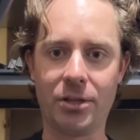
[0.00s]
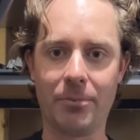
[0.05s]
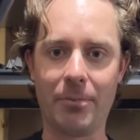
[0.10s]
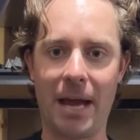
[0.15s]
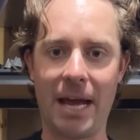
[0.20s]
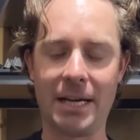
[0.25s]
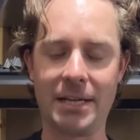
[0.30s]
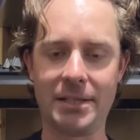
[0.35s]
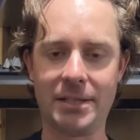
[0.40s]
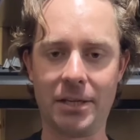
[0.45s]
the
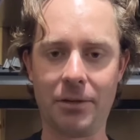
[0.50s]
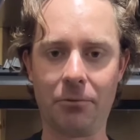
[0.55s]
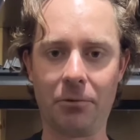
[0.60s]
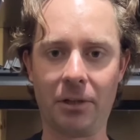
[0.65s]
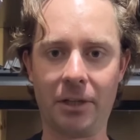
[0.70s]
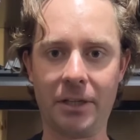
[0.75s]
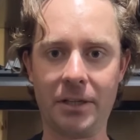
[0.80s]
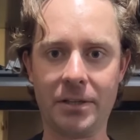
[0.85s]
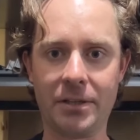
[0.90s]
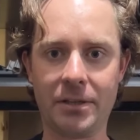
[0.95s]
magazine
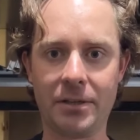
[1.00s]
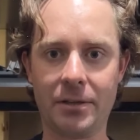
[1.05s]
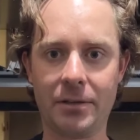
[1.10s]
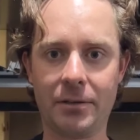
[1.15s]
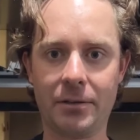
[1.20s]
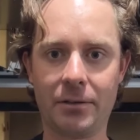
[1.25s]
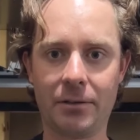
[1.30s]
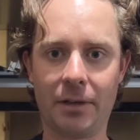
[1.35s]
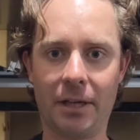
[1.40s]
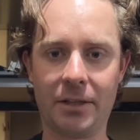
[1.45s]
release
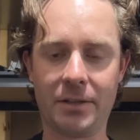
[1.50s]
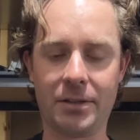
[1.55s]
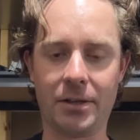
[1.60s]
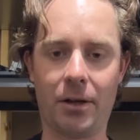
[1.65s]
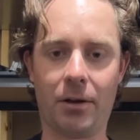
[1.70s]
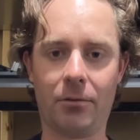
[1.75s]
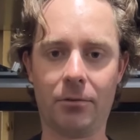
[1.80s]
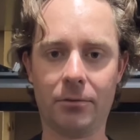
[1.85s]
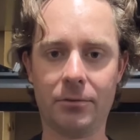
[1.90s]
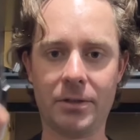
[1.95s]
like
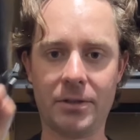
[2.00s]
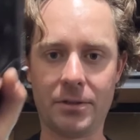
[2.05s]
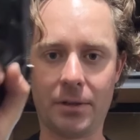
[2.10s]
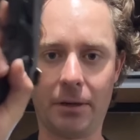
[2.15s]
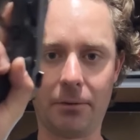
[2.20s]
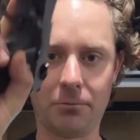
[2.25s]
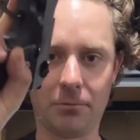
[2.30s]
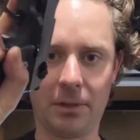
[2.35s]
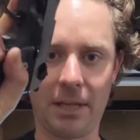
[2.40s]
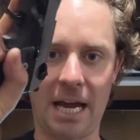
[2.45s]
so. Just
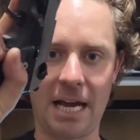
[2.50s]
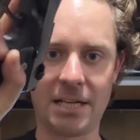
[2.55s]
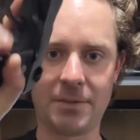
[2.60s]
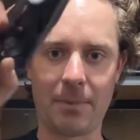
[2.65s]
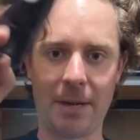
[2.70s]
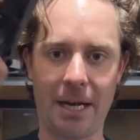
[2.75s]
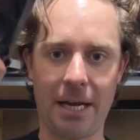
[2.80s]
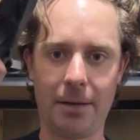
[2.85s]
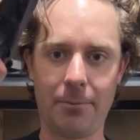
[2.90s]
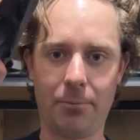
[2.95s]
like relax
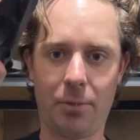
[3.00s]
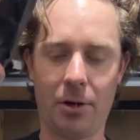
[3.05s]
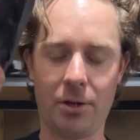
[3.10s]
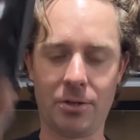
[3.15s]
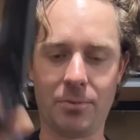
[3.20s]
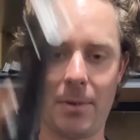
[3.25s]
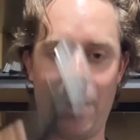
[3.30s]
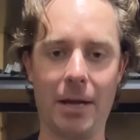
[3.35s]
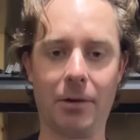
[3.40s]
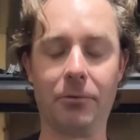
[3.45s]
my hand,
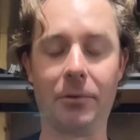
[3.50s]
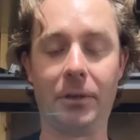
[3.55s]
punch mag